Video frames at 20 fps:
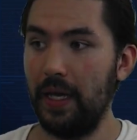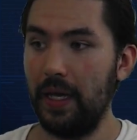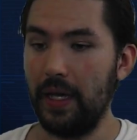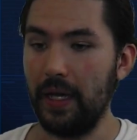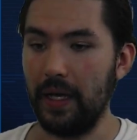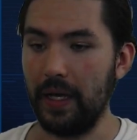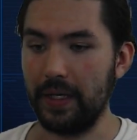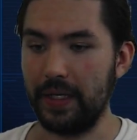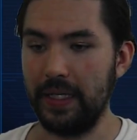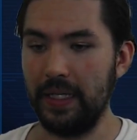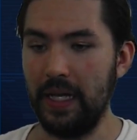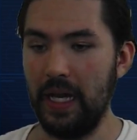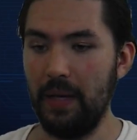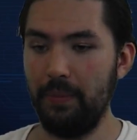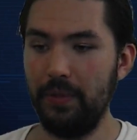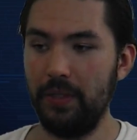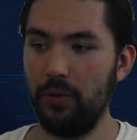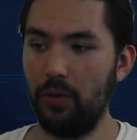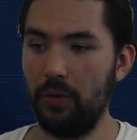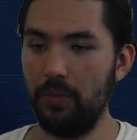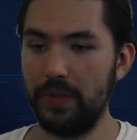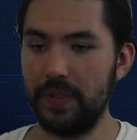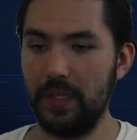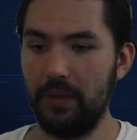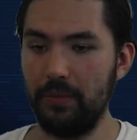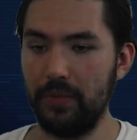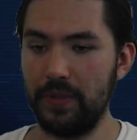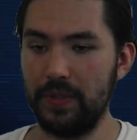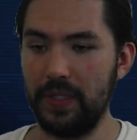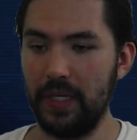Cannot be normal summoned
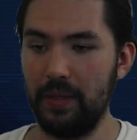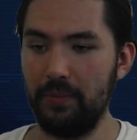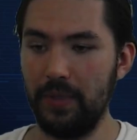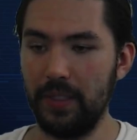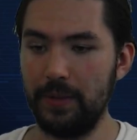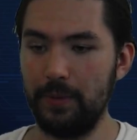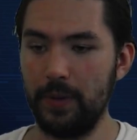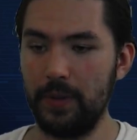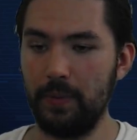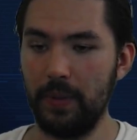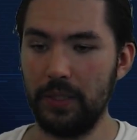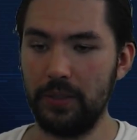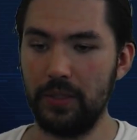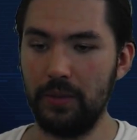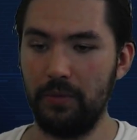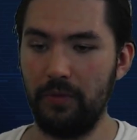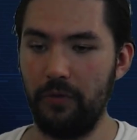or set. Must be special summoned